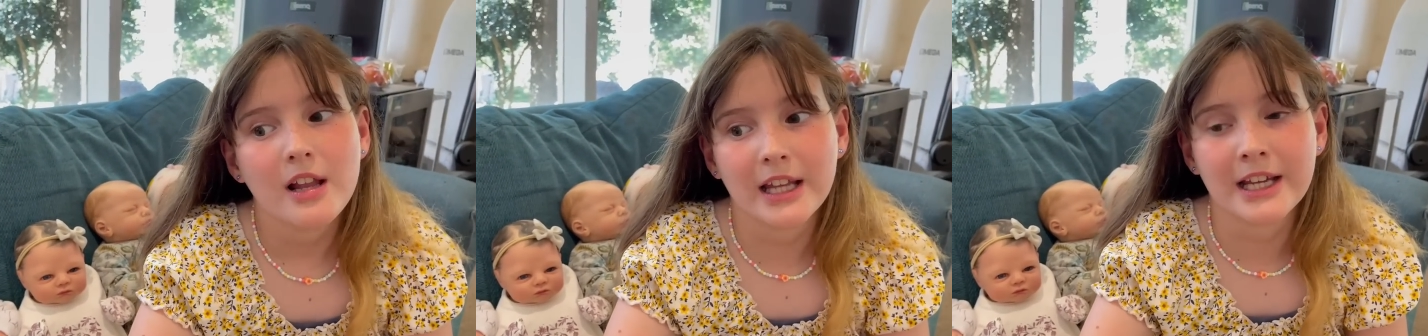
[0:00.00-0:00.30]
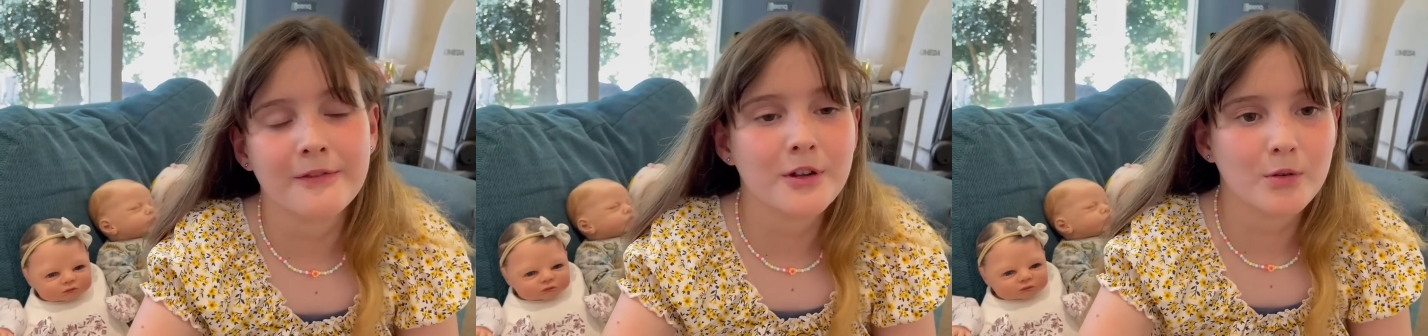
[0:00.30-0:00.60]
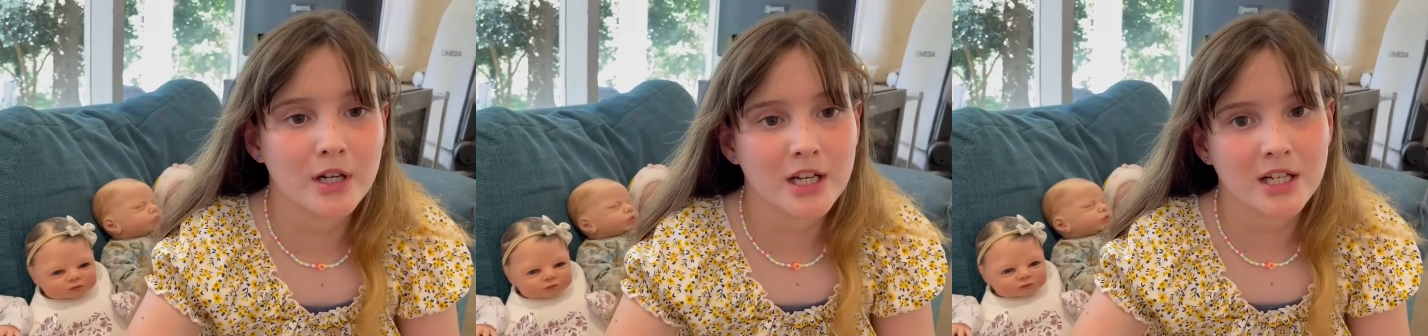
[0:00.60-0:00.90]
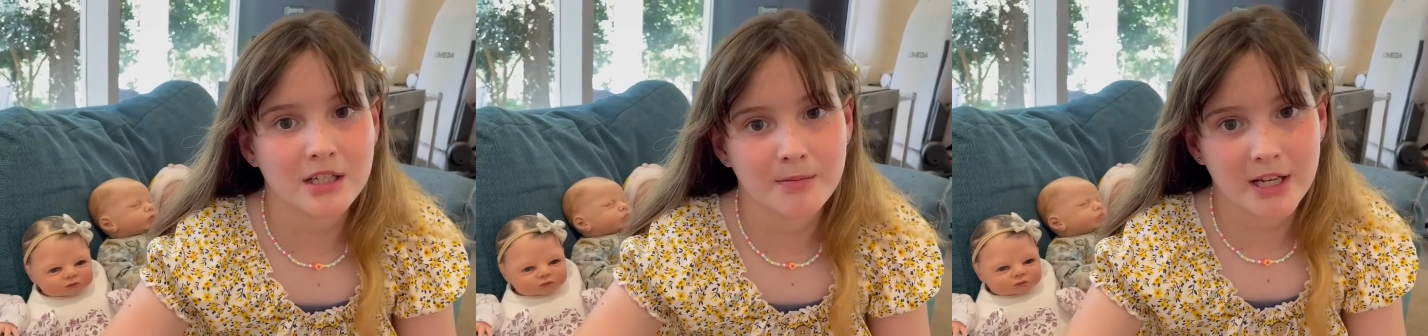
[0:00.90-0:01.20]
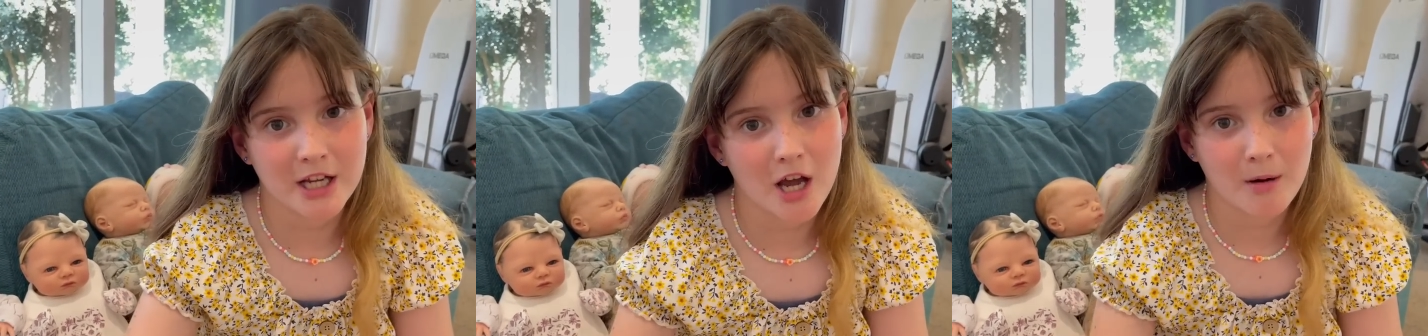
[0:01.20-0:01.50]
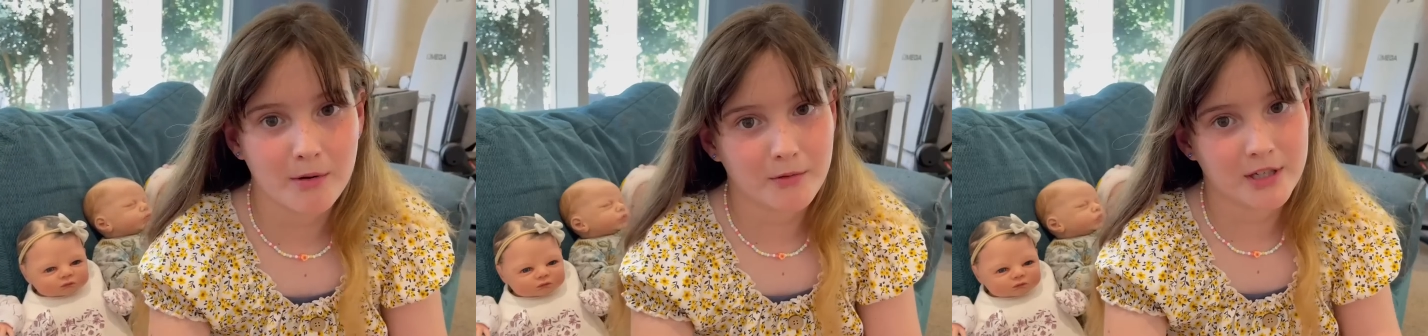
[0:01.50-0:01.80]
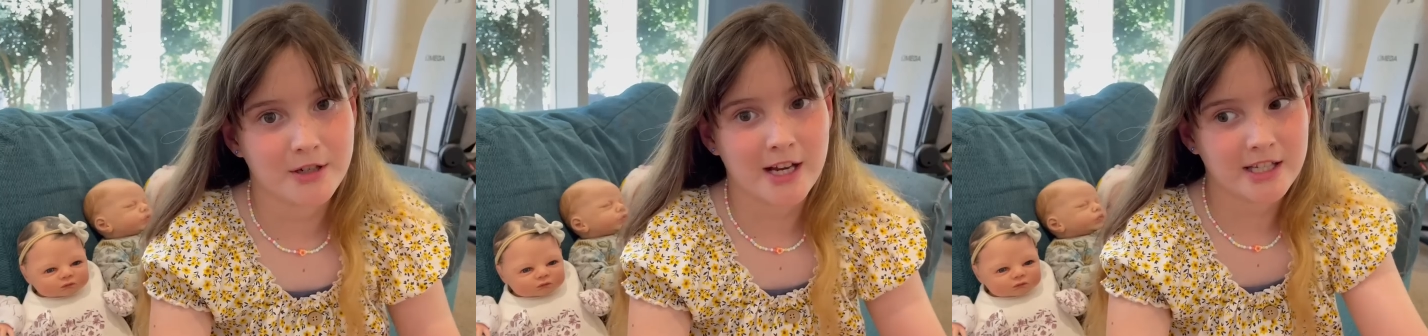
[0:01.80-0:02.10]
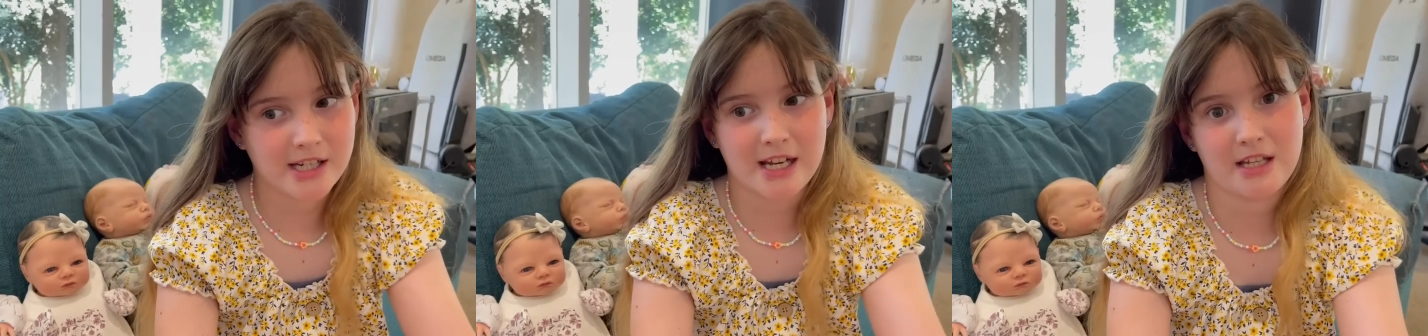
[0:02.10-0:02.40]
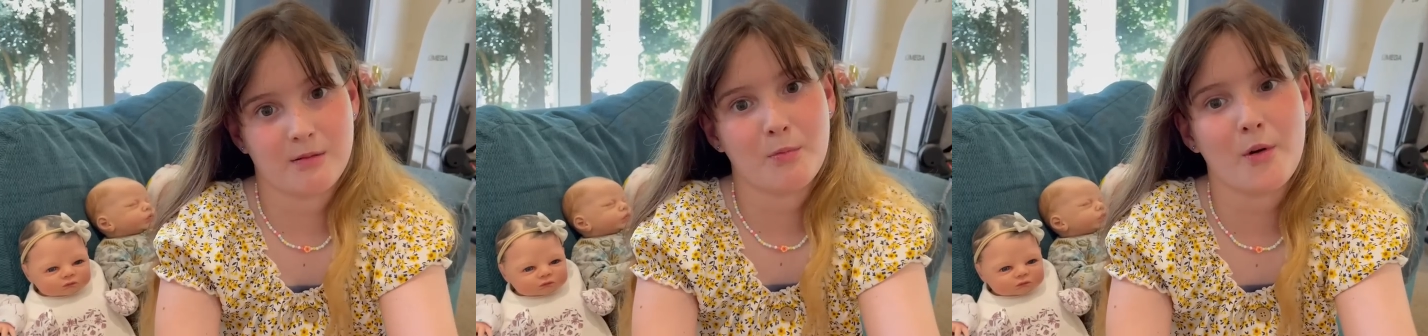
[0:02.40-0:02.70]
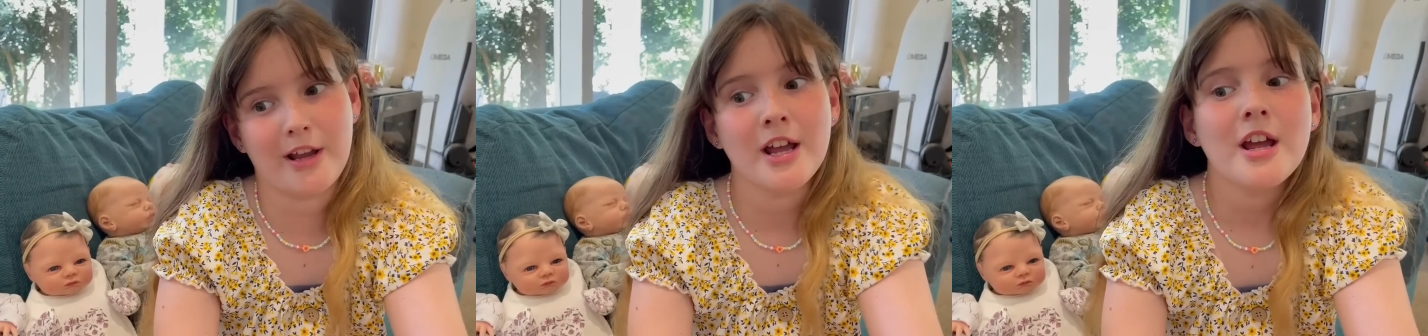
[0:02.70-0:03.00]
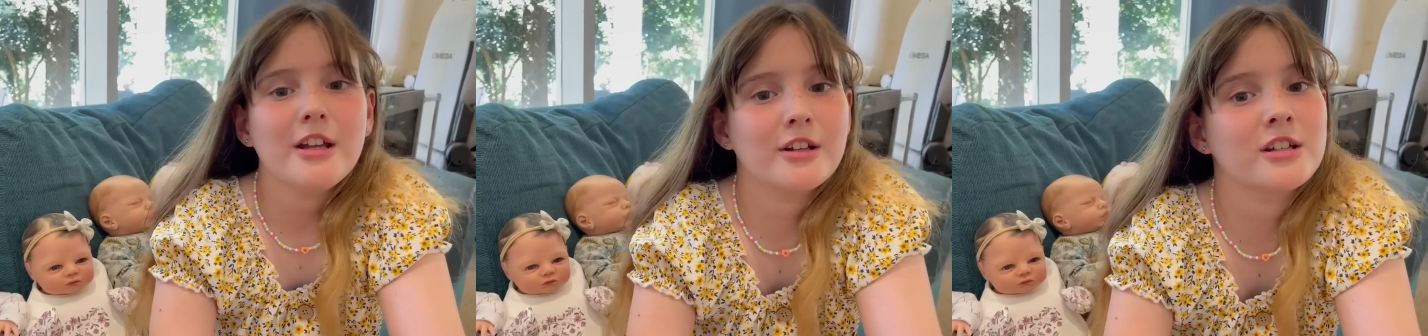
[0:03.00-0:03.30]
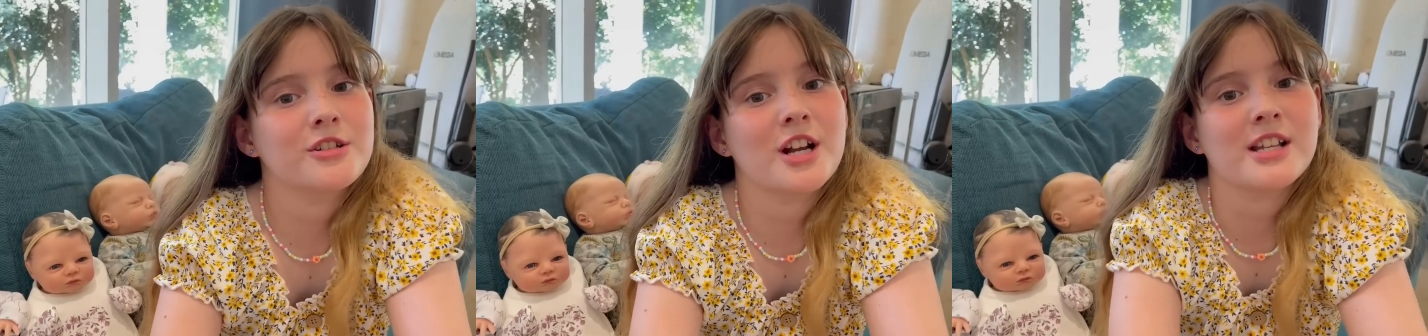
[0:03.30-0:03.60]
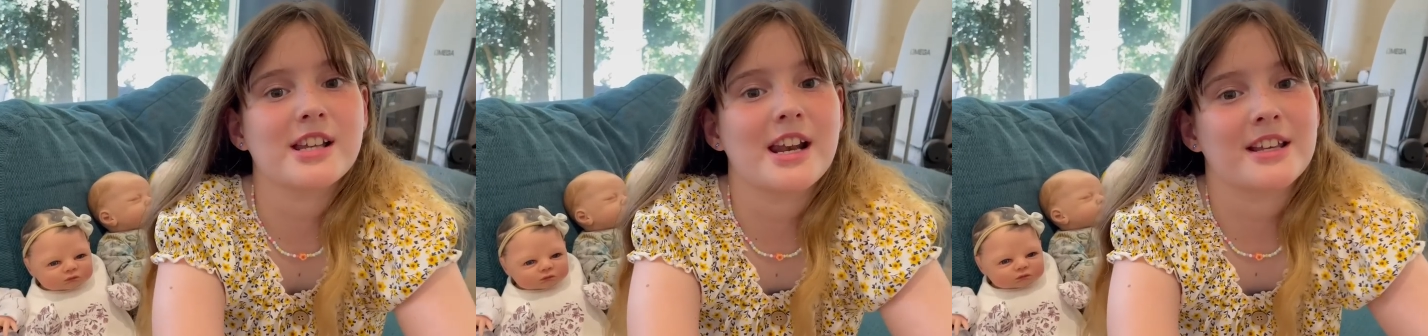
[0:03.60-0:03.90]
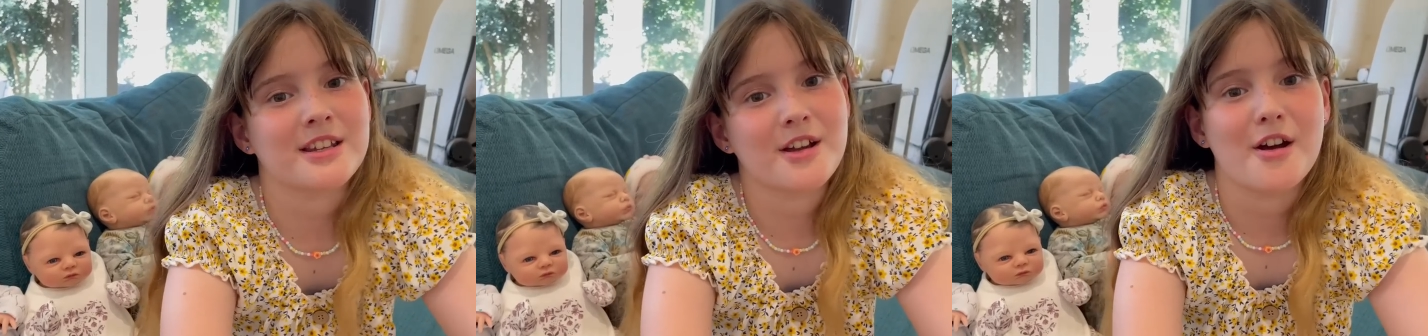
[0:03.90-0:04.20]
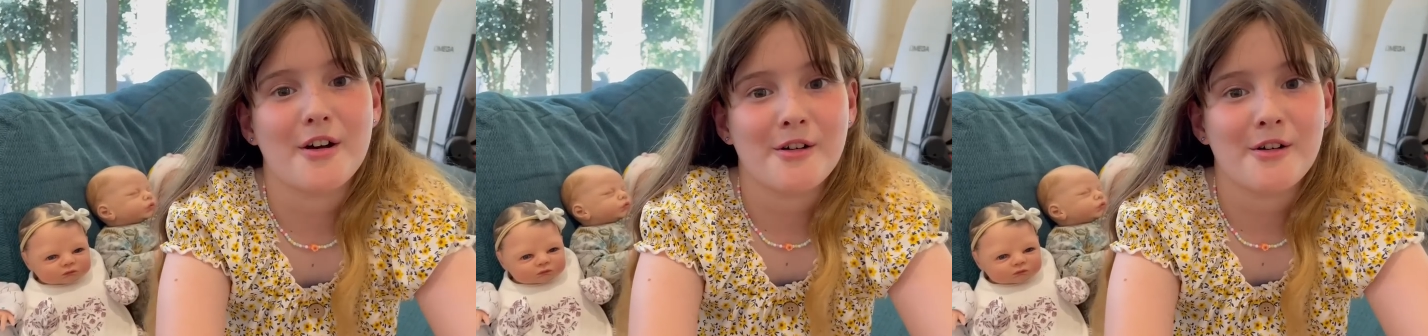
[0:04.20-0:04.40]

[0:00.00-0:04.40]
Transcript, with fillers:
Speaker 1: like if you wanted it to be a girl but we dressed it as a boy, you can dress it as a girl.